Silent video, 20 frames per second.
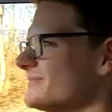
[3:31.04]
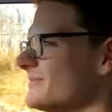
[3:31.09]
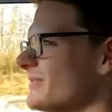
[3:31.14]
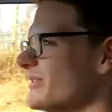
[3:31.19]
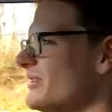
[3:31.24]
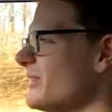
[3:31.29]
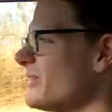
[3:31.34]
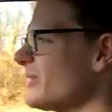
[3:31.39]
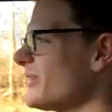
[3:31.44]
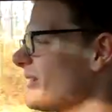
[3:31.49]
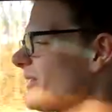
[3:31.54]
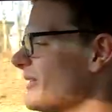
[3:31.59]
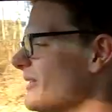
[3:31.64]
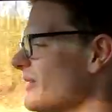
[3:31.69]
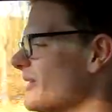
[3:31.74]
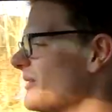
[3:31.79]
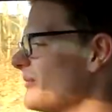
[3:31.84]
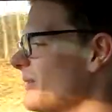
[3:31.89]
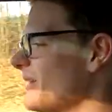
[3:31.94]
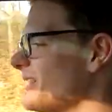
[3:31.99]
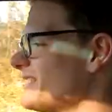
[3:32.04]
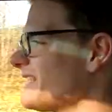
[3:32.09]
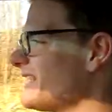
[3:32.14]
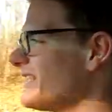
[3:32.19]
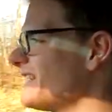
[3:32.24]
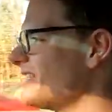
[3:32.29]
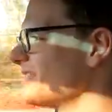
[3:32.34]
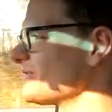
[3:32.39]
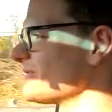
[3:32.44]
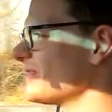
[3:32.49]
When you think that my
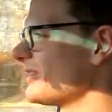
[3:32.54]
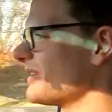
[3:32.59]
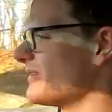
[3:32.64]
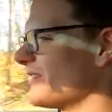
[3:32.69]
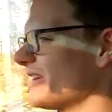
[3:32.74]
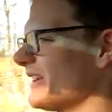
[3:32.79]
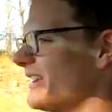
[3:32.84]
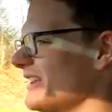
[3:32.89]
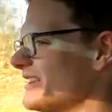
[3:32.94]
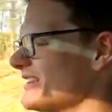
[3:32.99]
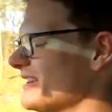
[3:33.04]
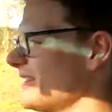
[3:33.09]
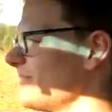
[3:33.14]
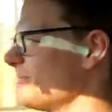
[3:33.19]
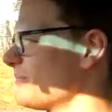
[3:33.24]
daily driver is a